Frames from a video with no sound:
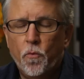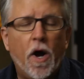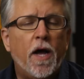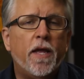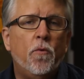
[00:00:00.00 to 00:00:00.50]

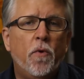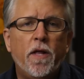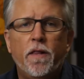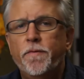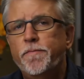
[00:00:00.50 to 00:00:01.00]
Why?
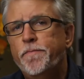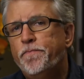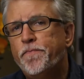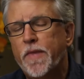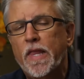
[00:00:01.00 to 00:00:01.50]
Well,
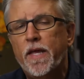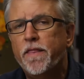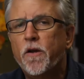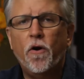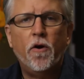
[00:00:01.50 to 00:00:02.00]

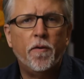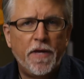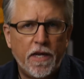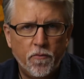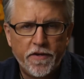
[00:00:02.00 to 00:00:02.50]
there are
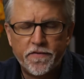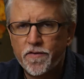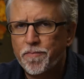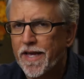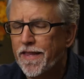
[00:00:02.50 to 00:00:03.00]
many
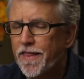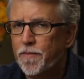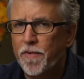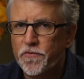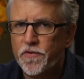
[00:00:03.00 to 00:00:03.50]
reasons, but I
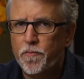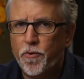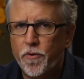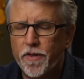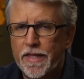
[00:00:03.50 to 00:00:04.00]
think most
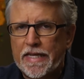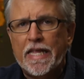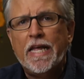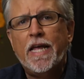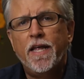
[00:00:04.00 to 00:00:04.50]

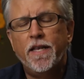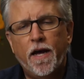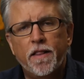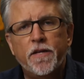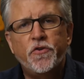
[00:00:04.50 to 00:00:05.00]
importantly,
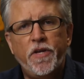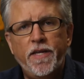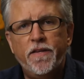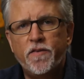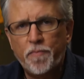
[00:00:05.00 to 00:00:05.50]
knowledge
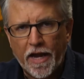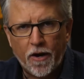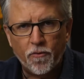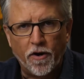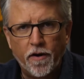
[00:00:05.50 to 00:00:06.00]
is
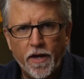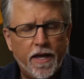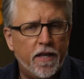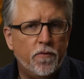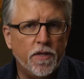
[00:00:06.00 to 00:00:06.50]
power,
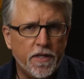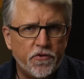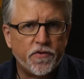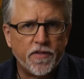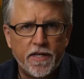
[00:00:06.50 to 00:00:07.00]
and
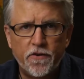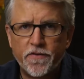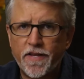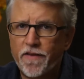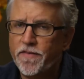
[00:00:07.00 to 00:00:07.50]
religious
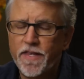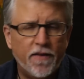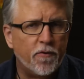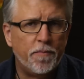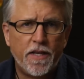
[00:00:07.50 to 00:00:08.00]
leaders have
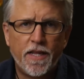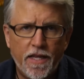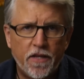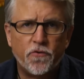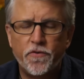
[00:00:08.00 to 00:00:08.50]
never been
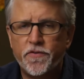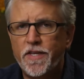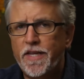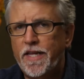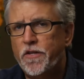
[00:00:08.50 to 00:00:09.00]

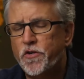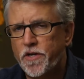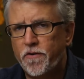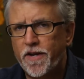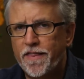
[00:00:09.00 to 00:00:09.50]
interested in
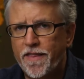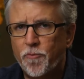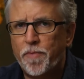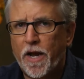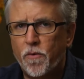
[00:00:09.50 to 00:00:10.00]
sharing
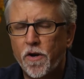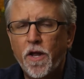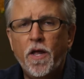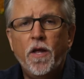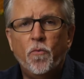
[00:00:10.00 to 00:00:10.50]
their power
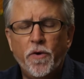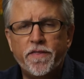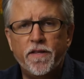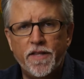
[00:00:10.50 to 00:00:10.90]
with the